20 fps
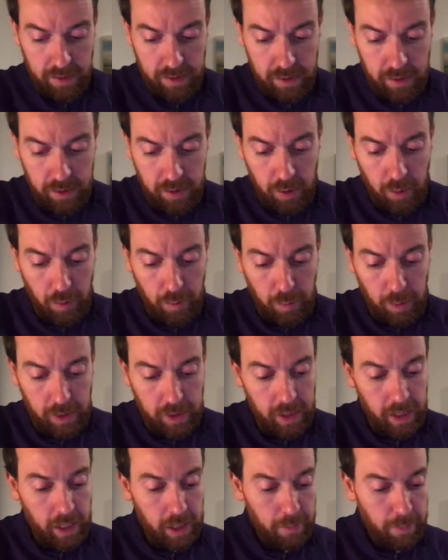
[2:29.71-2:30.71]
So if we
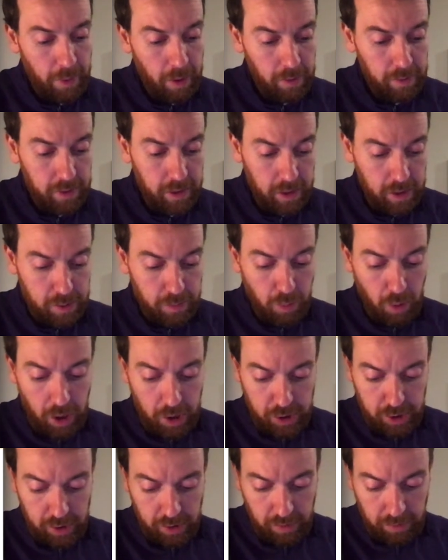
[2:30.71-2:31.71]
think about the
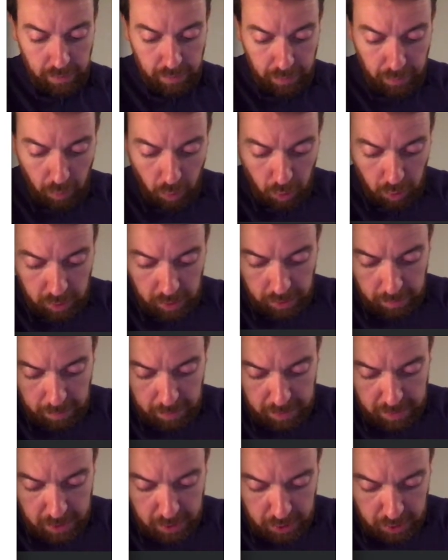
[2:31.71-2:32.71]
expression for the
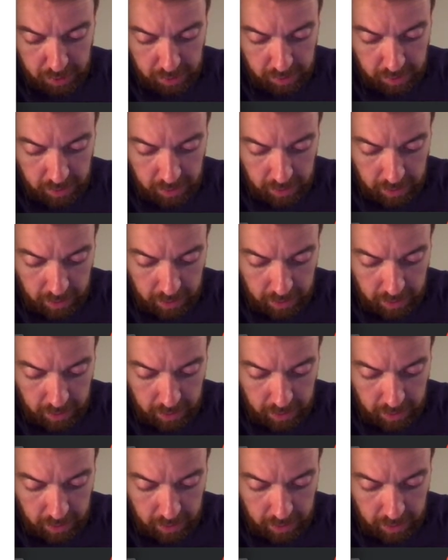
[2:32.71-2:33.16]
position,